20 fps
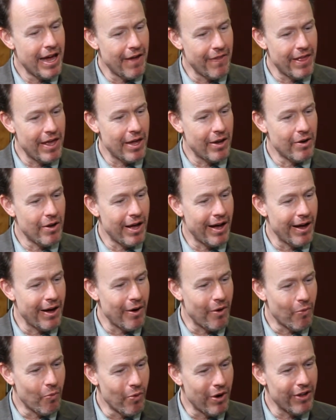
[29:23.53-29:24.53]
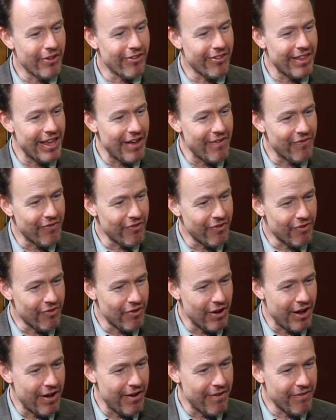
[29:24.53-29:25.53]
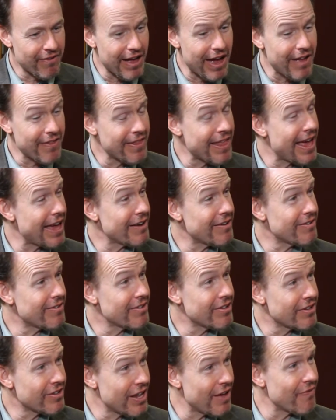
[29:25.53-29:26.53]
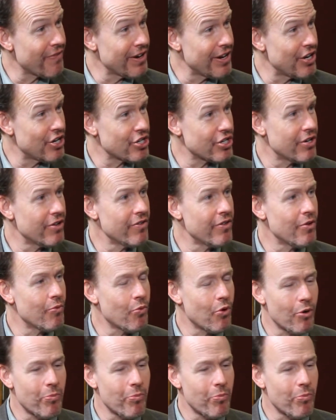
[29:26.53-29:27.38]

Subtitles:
And then once they've gotten that definition,